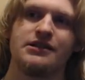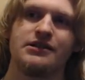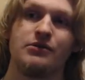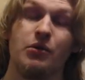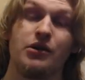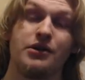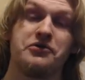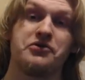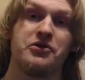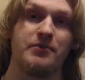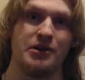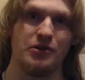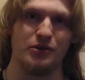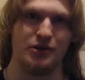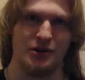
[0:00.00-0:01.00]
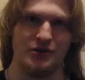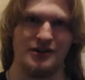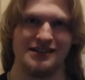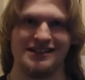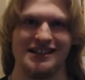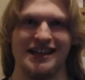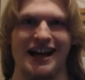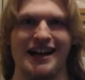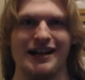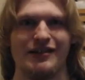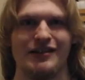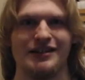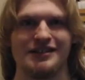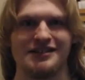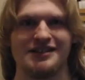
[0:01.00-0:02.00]
what used to be called You Can Sing
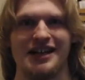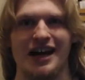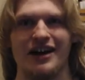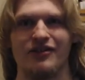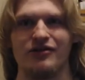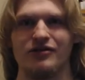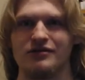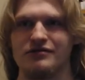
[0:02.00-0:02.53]
Anything's channel, and